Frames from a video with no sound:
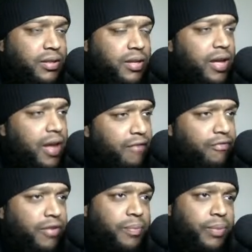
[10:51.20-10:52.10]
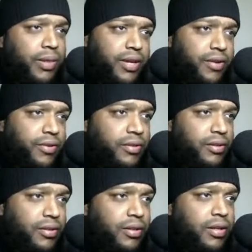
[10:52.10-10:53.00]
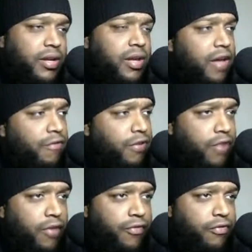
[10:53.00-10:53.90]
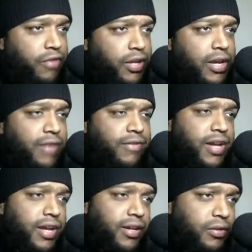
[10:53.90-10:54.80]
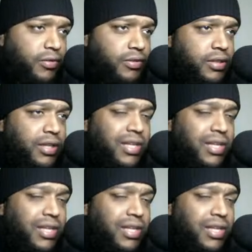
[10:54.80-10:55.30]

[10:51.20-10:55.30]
Every player, every referee, every head coach.